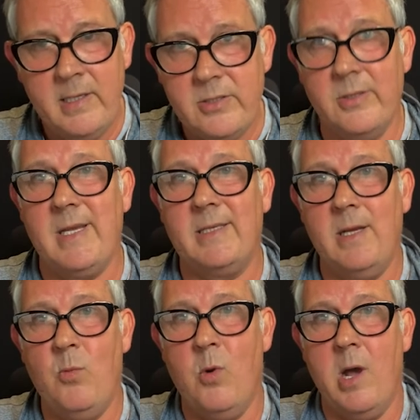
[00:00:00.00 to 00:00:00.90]
So it's
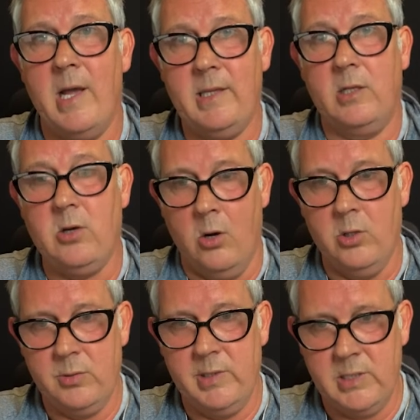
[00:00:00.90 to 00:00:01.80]
actually what at the
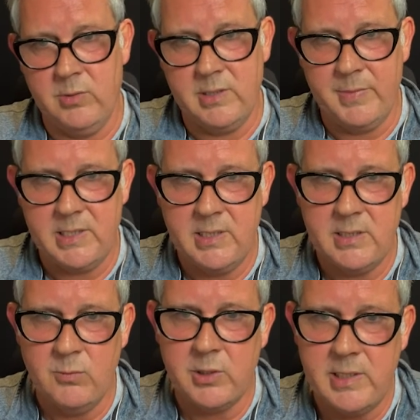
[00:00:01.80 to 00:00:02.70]
core do we do as a
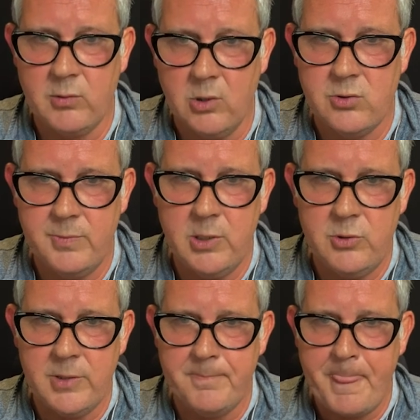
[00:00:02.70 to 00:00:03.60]
business and what's our
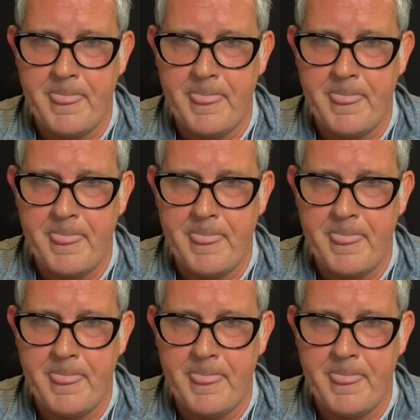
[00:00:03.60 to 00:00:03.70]
contribution?